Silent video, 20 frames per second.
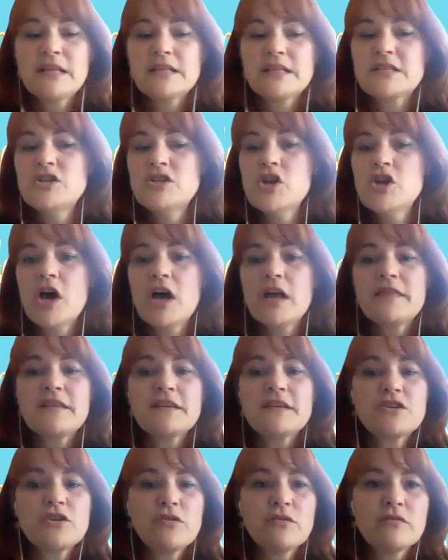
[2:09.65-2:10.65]
It's not
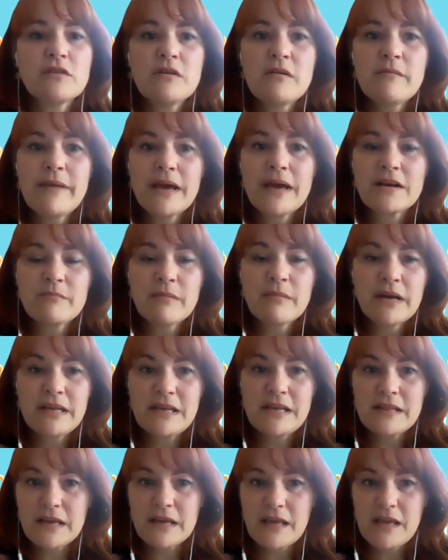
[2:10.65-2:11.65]
the total amount of
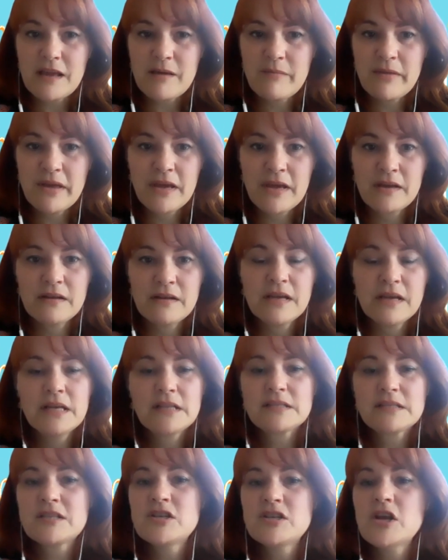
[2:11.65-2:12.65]
money that came in.
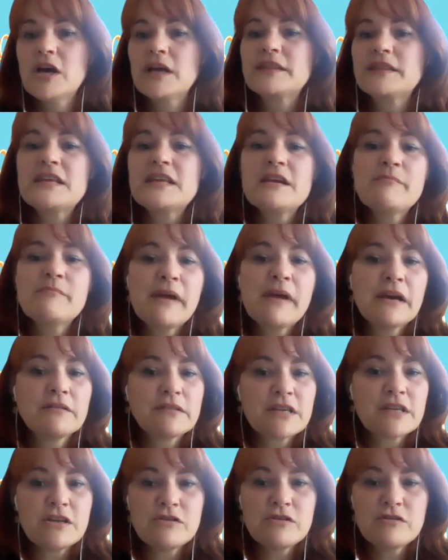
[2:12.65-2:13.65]
It's not the
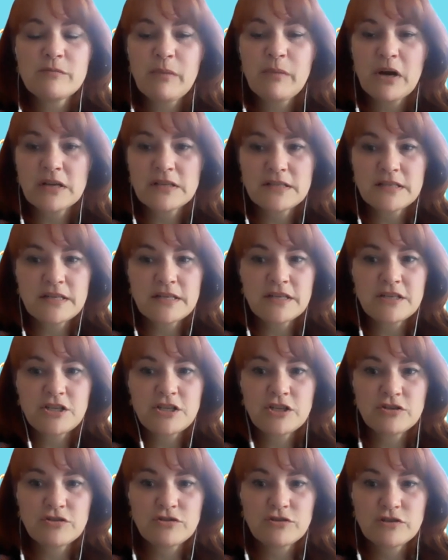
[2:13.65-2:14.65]
amount that you deposited
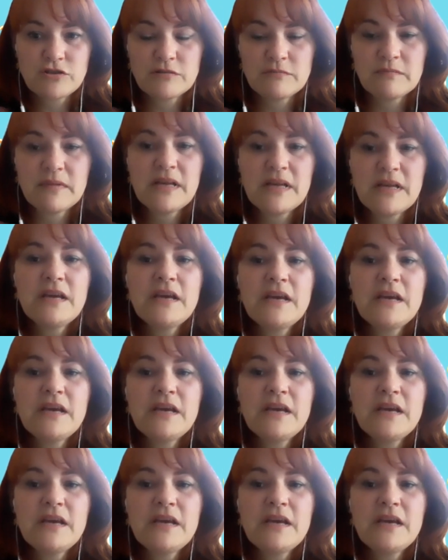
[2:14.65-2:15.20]
to your troop.